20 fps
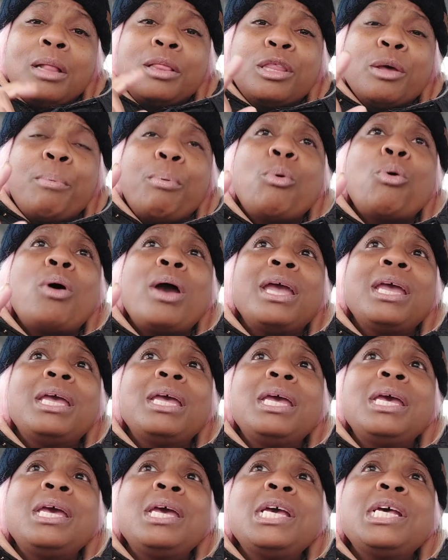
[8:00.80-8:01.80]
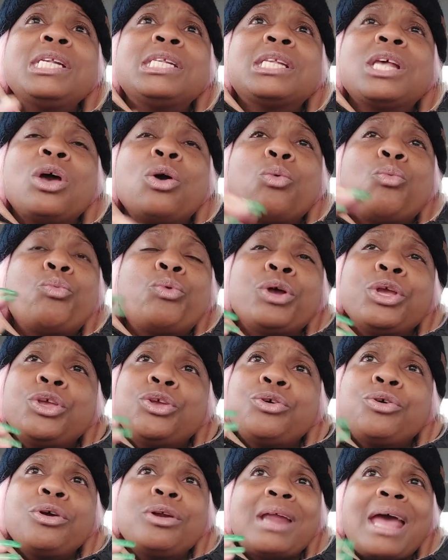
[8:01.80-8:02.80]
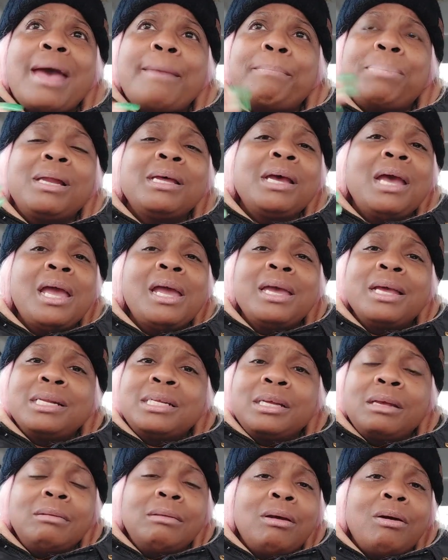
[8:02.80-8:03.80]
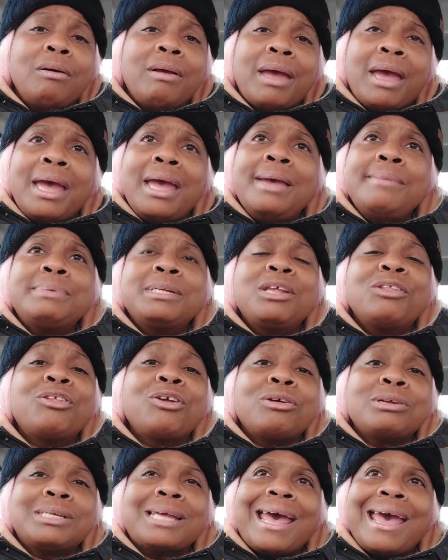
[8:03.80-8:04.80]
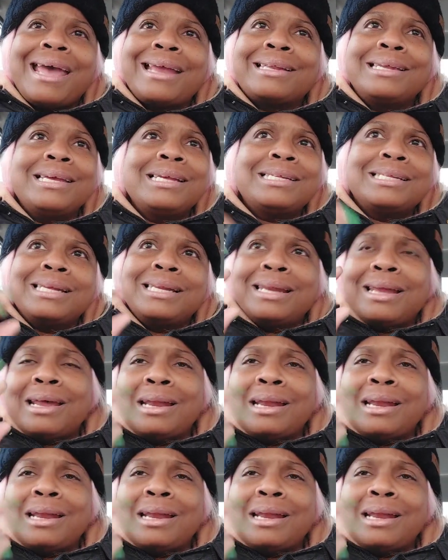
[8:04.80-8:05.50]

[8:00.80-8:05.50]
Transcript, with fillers: The point is, when you're not playing into their games and their tactics and